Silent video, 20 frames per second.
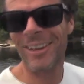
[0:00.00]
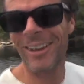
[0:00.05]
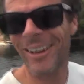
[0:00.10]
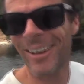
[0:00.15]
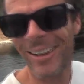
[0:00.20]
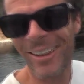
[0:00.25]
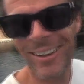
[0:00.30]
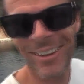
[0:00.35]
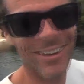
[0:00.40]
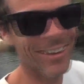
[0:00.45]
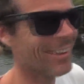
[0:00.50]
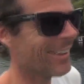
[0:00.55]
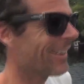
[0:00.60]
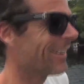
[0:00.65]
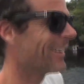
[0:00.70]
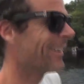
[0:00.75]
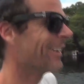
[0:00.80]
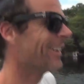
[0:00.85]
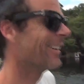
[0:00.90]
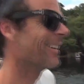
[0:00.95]
Hey,
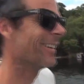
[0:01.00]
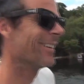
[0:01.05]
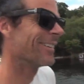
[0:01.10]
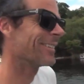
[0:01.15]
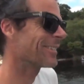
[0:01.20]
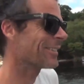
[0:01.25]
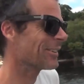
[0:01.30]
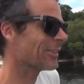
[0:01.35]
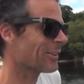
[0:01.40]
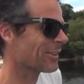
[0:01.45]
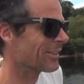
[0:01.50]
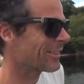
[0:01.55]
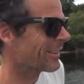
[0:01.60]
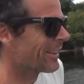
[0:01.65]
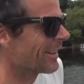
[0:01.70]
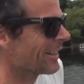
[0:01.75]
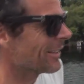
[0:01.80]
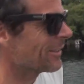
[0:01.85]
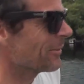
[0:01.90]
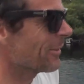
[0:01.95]
Ryan! So
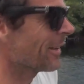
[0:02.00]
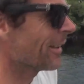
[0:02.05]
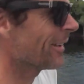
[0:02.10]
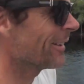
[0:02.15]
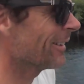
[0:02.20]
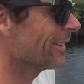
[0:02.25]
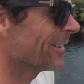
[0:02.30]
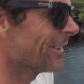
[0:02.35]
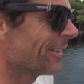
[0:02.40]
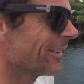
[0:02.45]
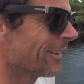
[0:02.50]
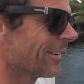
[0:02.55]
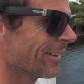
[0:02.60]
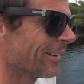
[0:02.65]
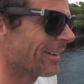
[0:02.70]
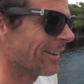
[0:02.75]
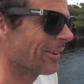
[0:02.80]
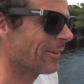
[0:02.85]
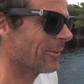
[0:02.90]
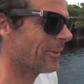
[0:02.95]
excited, man.
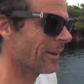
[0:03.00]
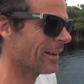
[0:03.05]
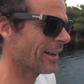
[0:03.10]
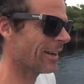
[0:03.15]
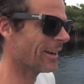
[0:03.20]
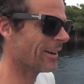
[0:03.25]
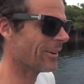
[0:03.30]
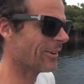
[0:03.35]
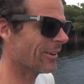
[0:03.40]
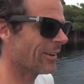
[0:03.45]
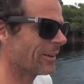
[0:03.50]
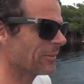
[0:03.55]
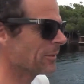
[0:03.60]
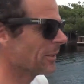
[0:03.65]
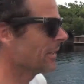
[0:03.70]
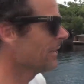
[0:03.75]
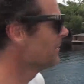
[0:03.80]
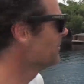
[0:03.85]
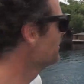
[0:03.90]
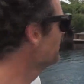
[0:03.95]
Wow. I
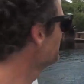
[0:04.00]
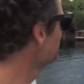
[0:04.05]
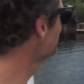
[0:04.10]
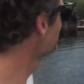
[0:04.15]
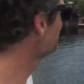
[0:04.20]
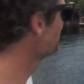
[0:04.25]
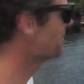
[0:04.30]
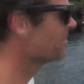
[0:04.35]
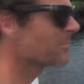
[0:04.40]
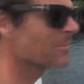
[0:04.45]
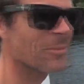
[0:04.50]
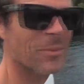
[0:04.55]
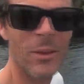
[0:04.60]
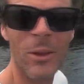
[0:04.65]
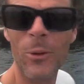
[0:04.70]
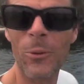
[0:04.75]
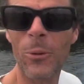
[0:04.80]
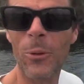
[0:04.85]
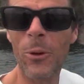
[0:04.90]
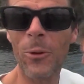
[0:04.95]
mean, yeah.
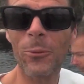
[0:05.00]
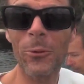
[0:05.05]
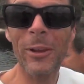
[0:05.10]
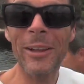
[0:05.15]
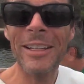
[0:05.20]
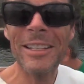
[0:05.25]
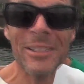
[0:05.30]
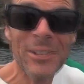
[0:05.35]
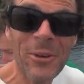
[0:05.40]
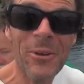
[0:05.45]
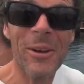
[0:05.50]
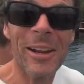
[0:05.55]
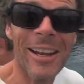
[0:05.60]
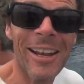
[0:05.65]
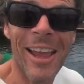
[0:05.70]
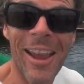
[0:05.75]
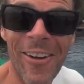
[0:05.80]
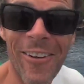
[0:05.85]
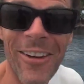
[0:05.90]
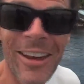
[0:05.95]
we're really doing
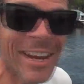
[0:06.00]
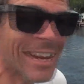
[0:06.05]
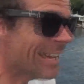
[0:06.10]
it, Harry.